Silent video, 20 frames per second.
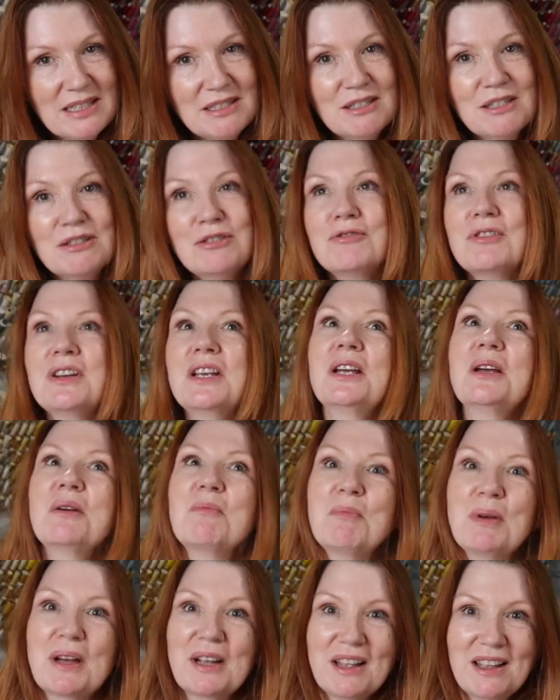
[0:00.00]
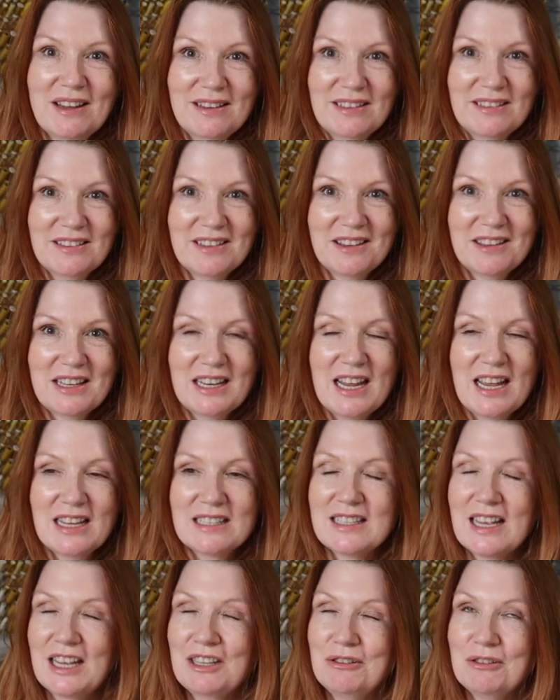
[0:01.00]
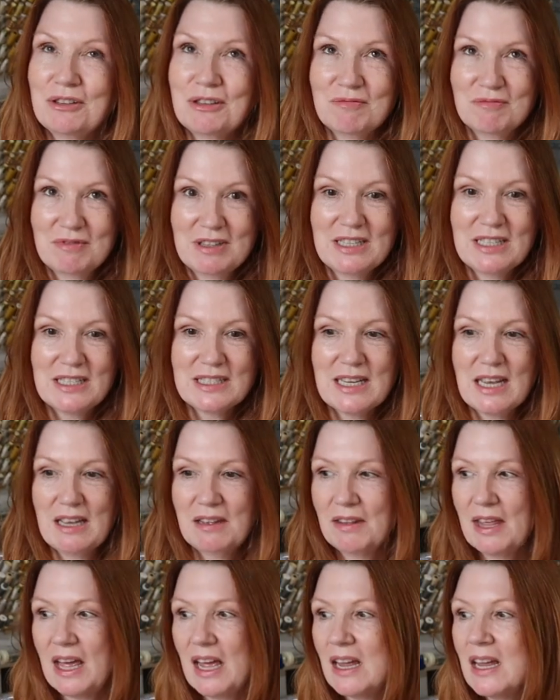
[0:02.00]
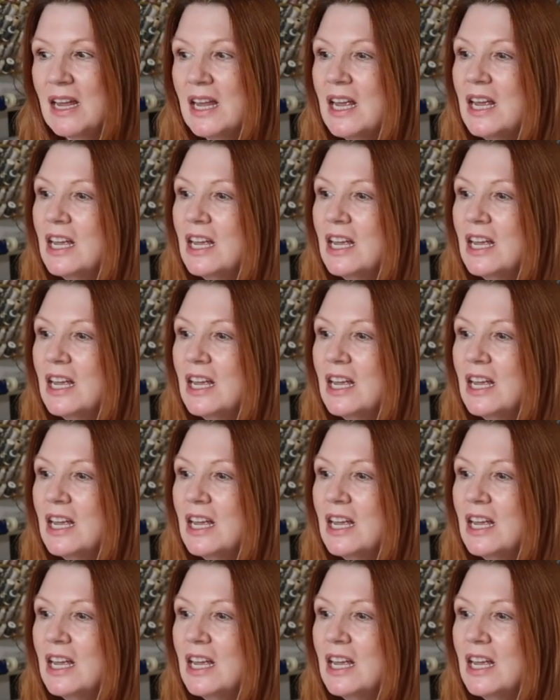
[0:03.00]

industry, but colour nonetheless, and you can really tell that.